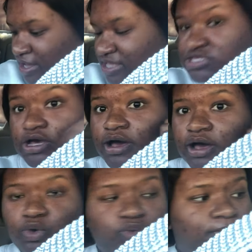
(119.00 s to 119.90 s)
Okay, so,
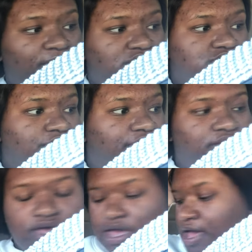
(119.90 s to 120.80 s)
I'm
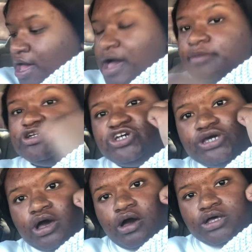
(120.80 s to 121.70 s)
gonna show
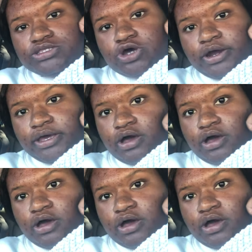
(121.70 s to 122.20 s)
y'all a Target